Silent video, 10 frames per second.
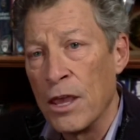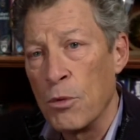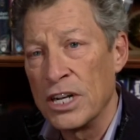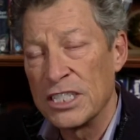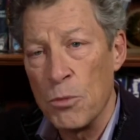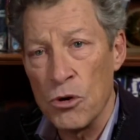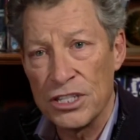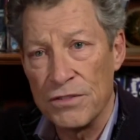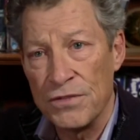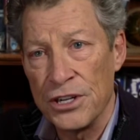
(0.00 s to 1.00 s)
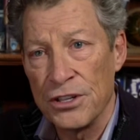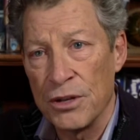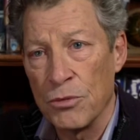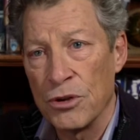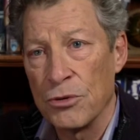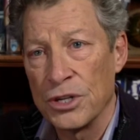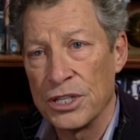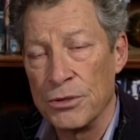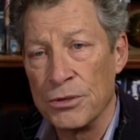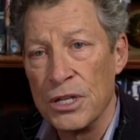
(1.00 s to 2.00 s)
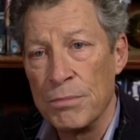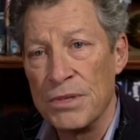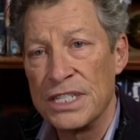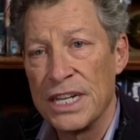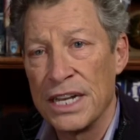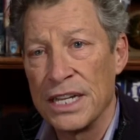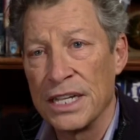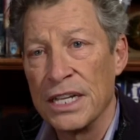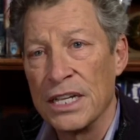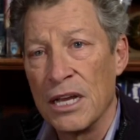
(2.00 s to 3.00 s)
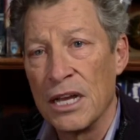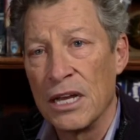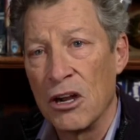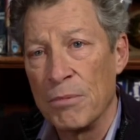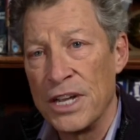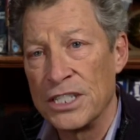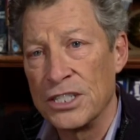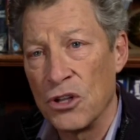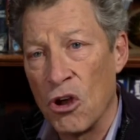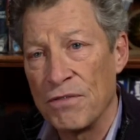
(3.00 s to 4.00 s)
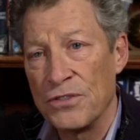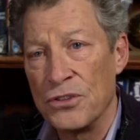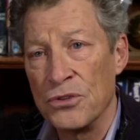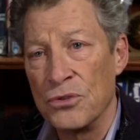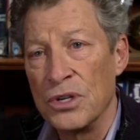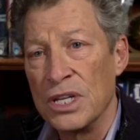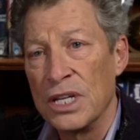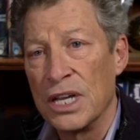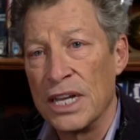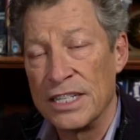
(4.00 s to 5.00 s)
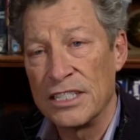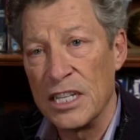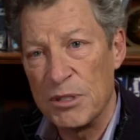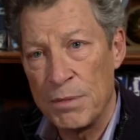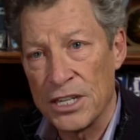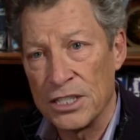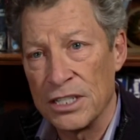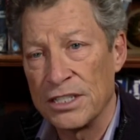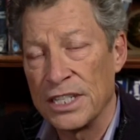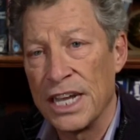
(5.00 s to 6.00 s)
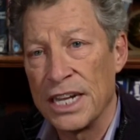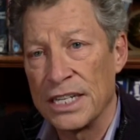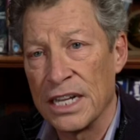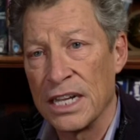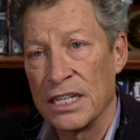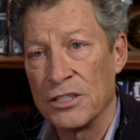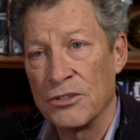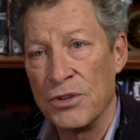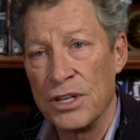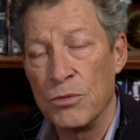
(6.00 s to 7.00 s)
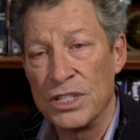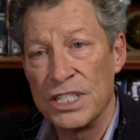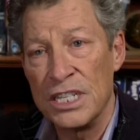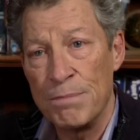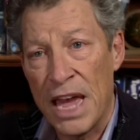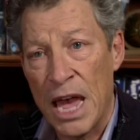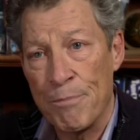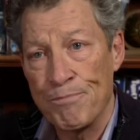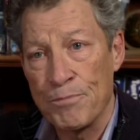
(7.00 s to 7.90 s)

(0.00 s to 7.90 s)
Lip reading: When it's more severe, then we're going to be sending our patients off to a sleep specialist to get treated with CPAP.